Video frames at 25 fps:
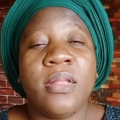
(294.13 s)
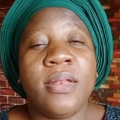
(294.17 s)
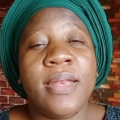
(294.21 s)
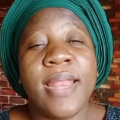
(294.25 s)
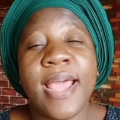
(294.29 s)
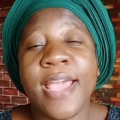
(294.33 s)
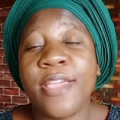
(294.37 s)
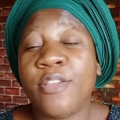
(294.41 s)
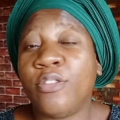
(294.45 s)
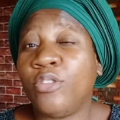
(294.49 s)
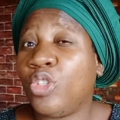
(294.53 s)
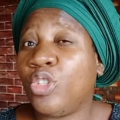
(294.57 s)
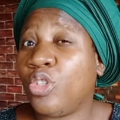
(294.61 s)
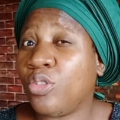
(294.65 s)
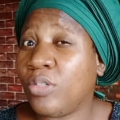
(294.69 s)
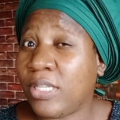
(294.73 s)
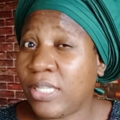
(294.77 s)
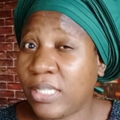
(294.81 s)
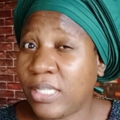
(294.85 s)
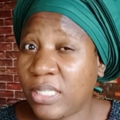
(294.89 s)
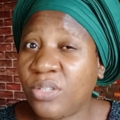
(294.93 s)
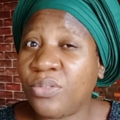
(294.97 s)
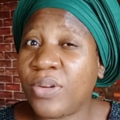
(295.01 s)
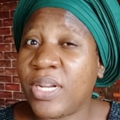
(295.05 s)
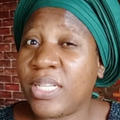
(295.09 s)
that you should
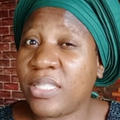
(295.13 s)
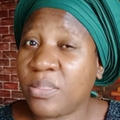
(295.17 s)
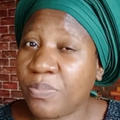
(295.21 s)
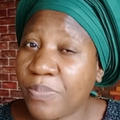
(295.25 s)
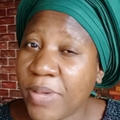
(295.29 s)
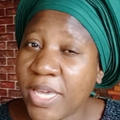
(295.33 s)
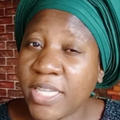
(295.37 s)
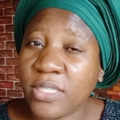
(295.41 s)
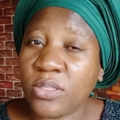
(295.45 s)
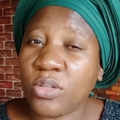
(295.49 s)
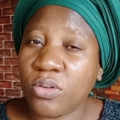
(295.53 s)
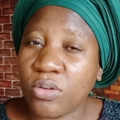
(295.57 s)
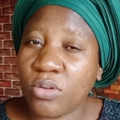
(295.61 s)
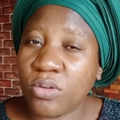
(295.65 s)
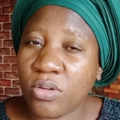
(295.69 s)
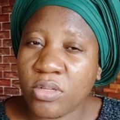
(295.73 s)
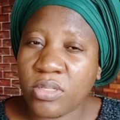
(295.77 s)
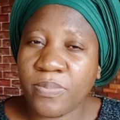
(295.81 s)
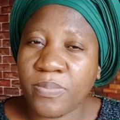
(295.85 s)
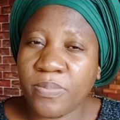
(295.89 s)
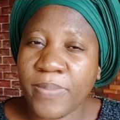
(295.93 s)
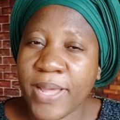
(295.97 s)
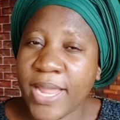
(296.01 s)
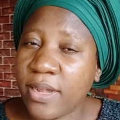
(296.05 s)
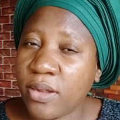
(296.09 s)
disrespect your
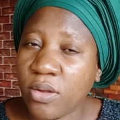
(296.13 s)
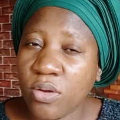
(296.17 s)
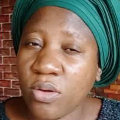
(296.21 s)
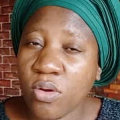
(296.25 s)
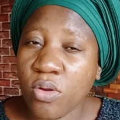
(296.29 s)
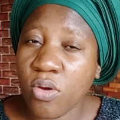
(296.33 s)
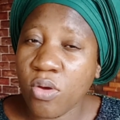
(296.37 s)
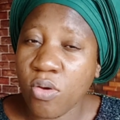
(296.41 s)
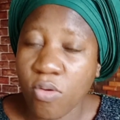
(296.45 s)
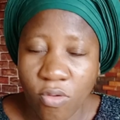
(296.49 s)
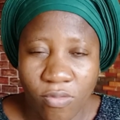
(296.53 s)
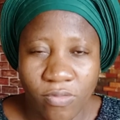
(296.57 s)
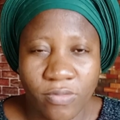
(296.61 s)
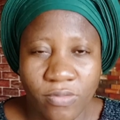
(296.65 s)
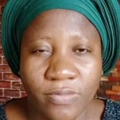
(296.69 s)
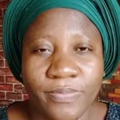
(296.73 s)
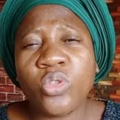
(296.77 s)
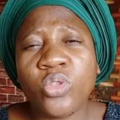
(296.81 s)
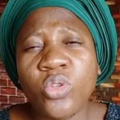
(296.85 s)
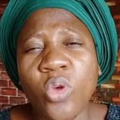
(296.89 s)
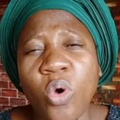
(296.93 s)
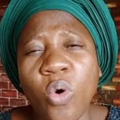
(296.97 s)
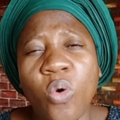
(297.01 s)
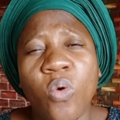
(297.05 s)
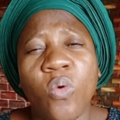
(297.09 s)
husband. No.
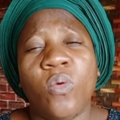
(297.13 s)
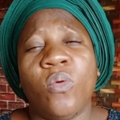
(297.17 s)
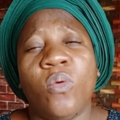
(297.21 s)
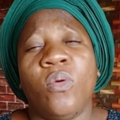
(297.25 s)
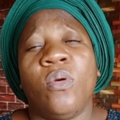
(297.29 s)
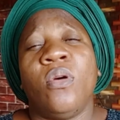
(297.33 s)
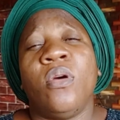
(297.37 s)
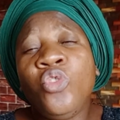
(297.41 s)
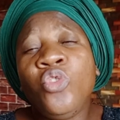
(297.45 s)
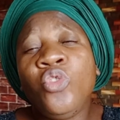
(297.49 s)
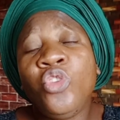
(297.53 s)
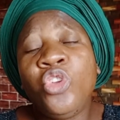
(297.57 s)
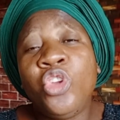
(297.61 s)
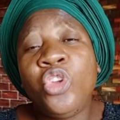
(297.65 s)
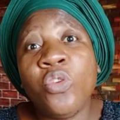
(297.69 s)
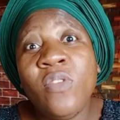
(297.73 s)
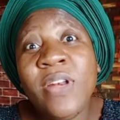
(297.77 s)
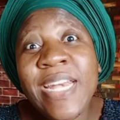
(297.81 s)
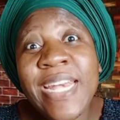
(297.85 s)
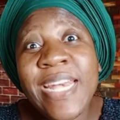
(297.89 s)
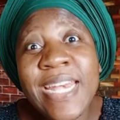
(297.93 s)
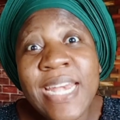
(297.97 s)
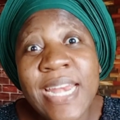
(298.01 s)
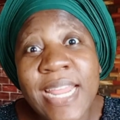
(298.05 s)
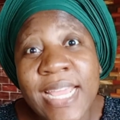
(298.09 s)
So you
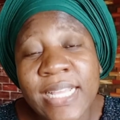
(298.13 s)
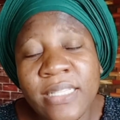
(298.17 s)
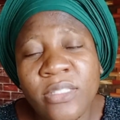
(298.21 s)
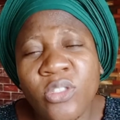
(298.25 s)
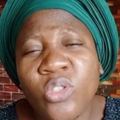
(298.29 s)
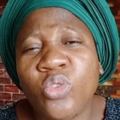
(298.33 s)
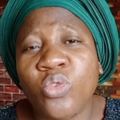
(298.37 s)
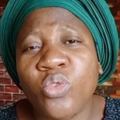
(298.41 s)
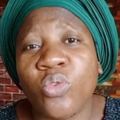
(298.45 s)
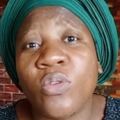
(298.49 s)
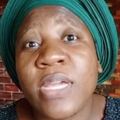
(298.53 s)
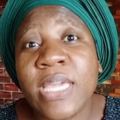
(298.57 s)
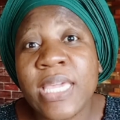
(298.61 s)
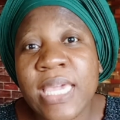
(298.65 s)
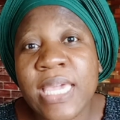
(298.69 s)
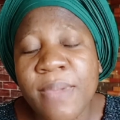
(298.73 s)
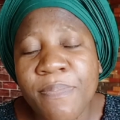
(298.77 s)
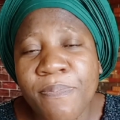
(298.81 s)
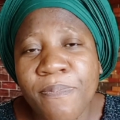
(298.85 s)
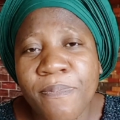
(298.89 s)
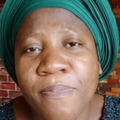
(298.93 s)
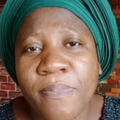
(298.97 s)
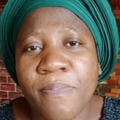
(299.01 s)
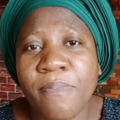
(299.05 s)
need to keep